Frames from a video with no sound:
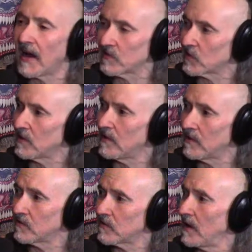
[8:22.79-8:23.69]

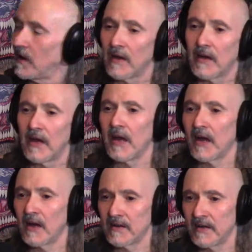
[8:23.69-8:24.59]
shows,
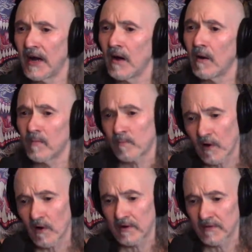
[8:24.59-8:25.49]
and now I'm
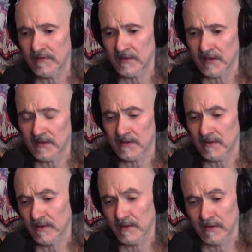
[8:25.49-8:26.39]
part of the
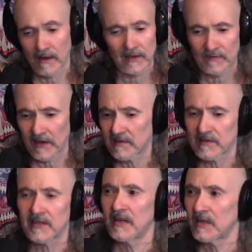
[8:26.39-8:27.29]
Las Vegas
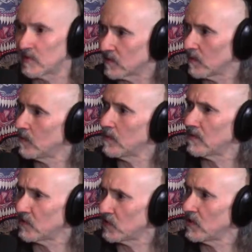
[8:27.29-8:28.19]
Cannabis
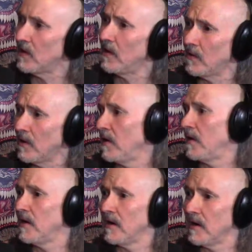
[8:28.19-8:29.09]
Awards show.
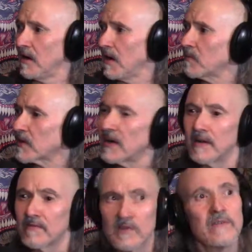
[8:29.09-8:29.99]
Uh, I'm
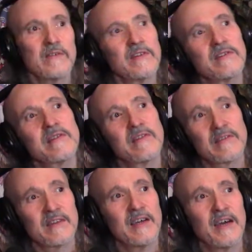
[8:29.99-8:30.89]
kind of turned into
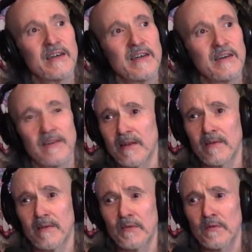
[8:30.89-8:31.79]
this kind of, uh,
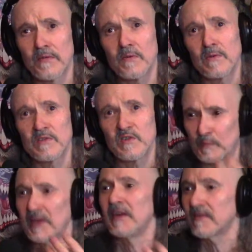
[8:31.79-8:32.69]
th through just
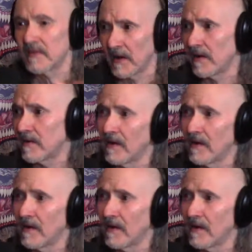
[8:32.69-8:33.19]
being there.